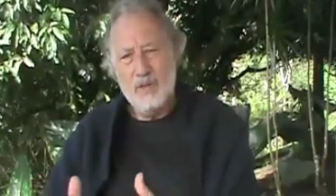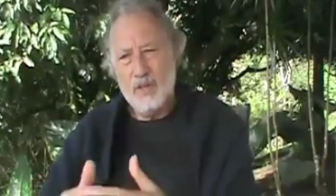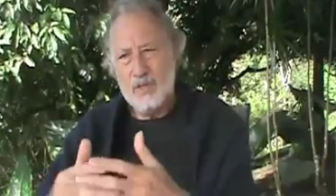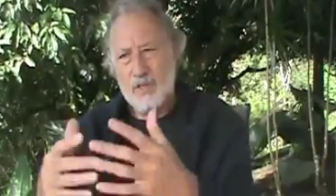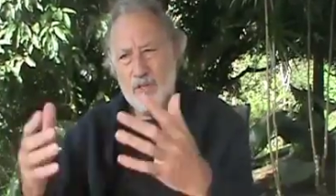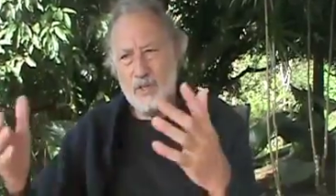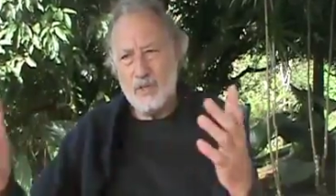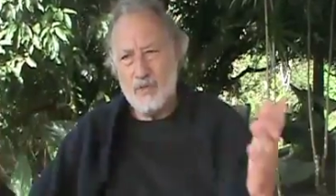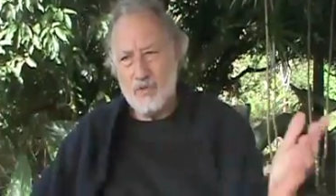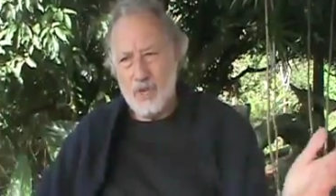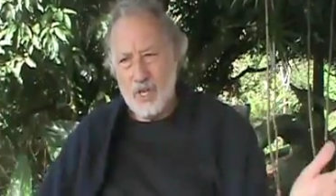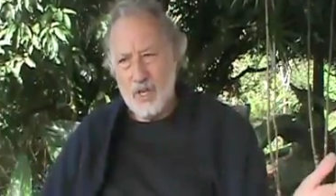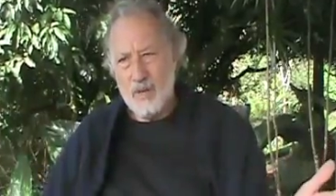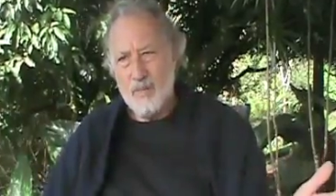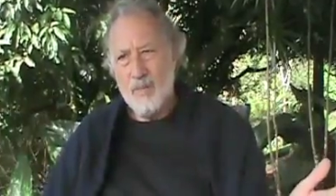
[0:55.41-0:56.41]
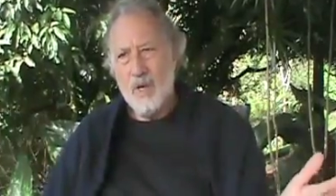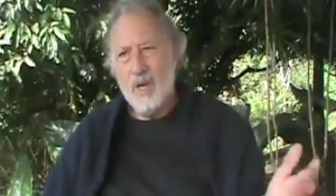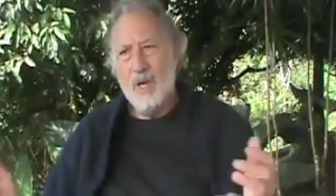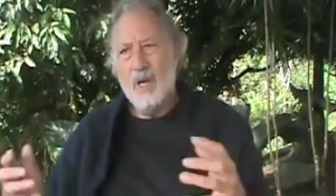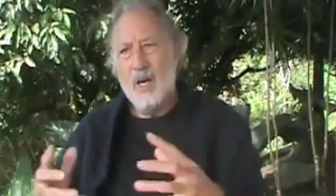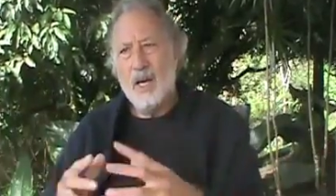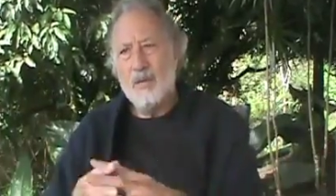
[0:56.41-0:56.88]
This is a dream,
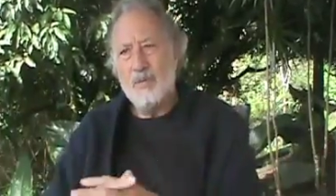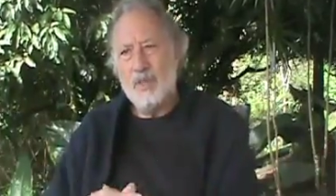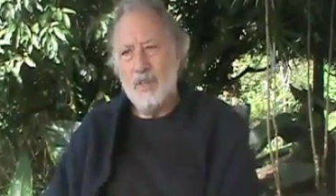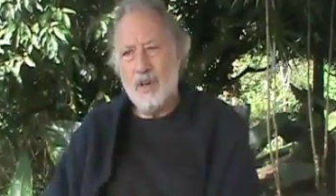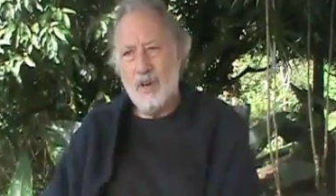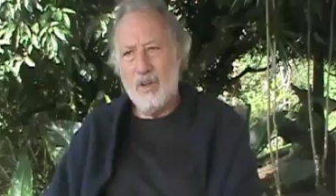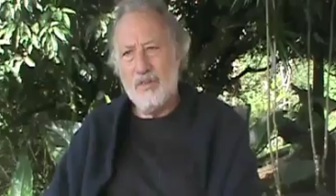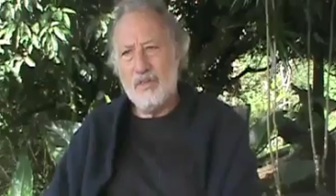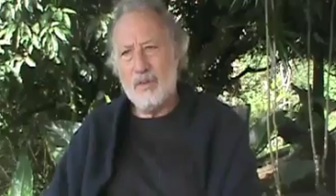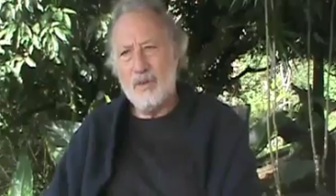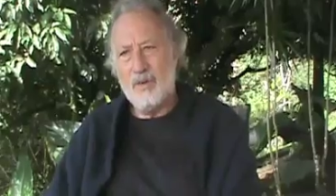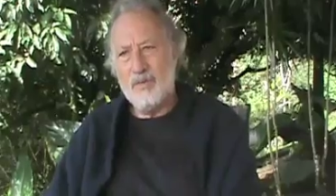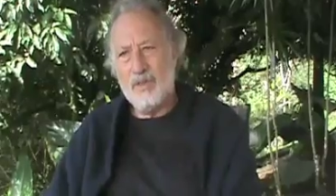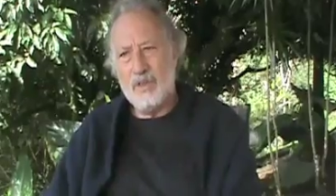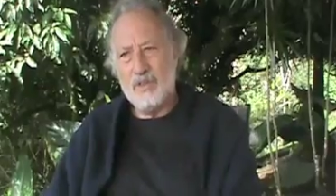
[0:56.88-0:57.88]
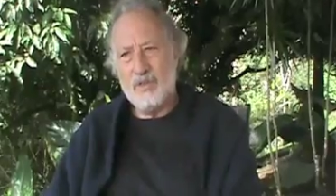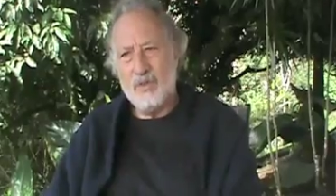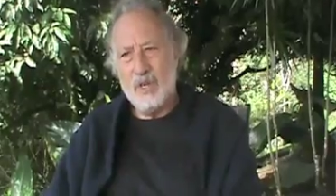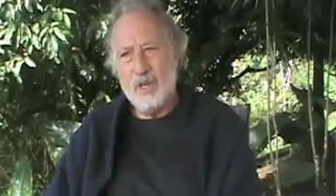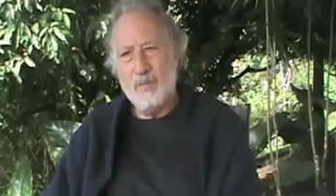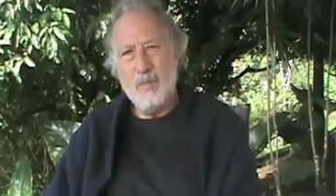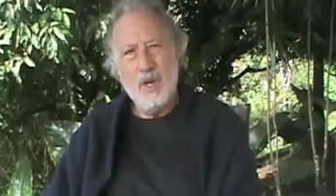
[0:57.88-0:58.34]
I am the author of this
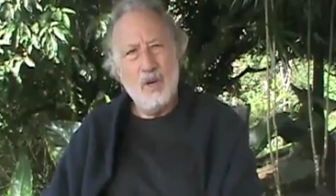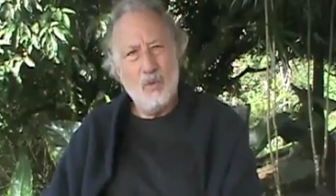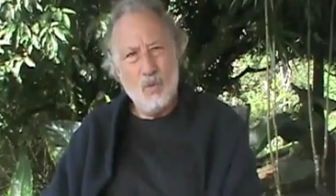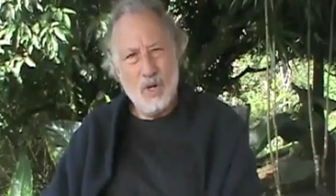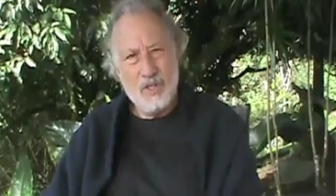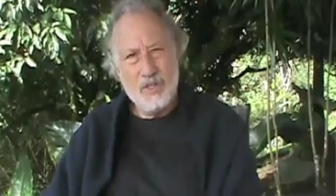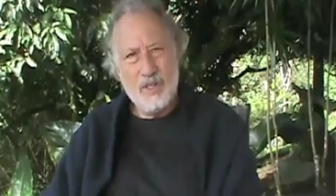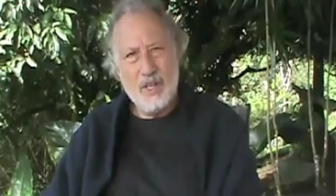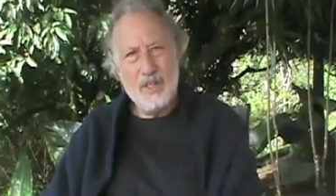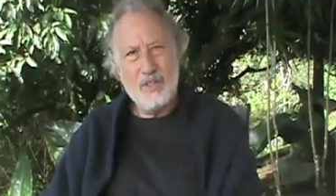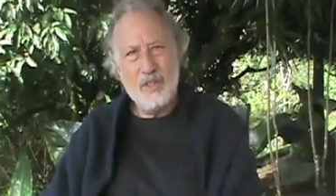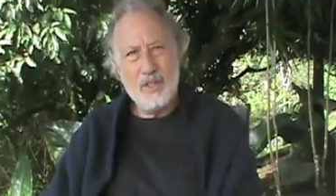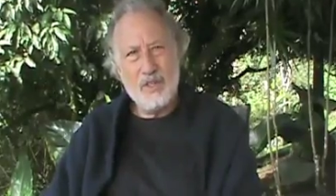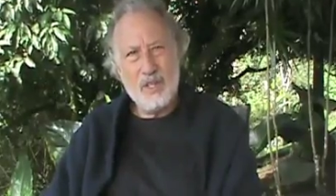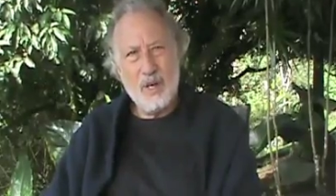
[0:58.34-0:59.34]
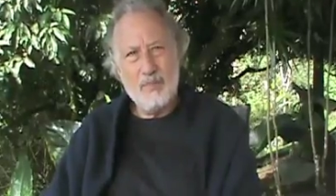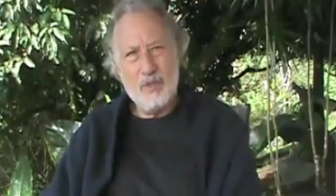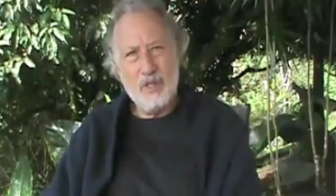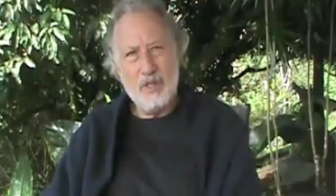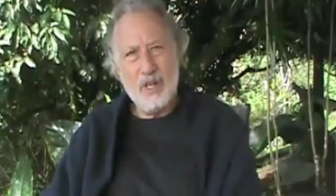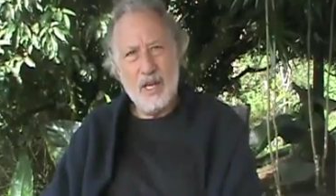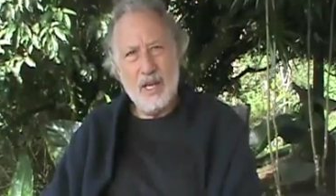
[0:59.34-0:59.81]
dream. Once that is
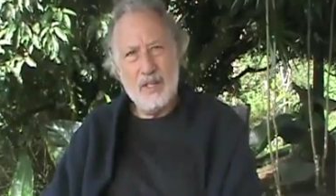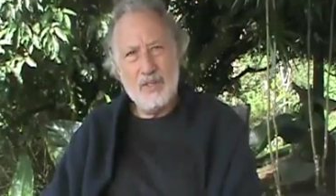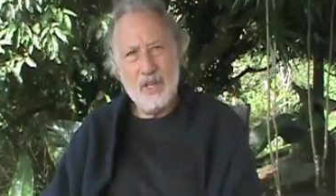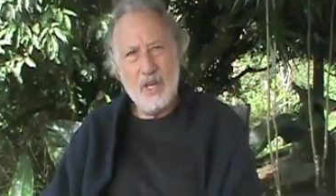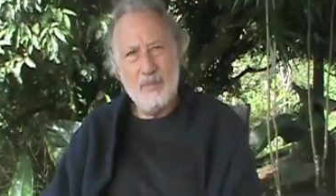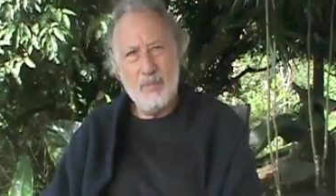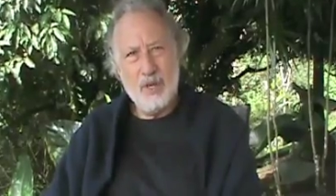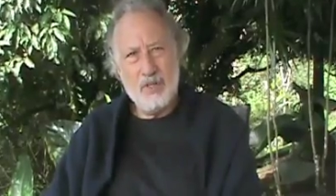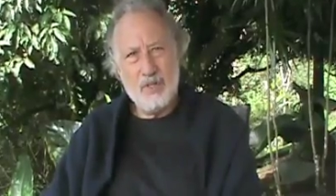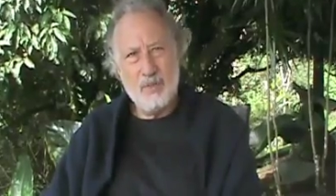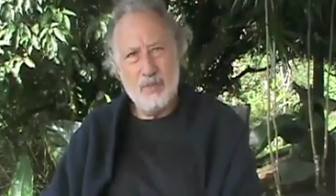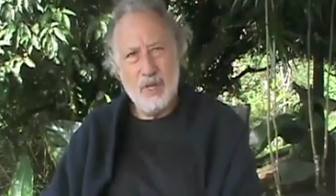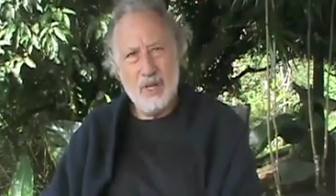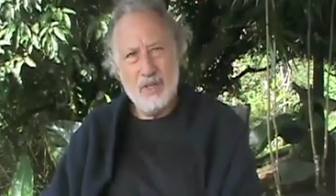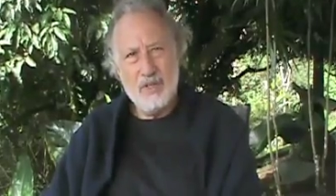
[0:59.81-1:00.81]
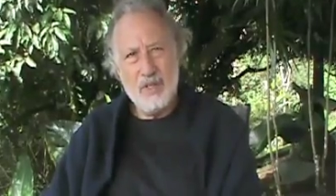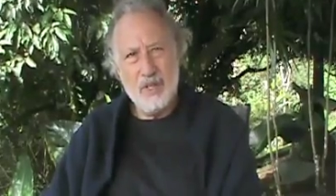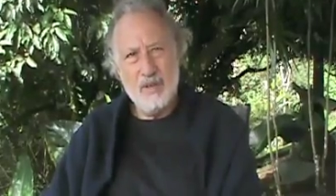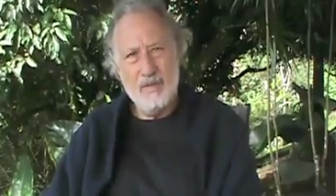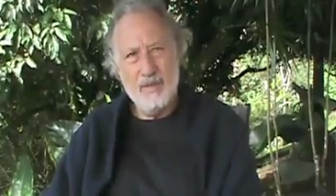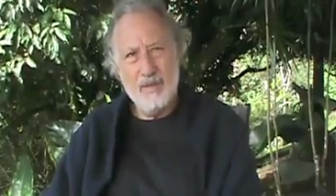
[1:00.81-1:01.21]
accepted as a possibility,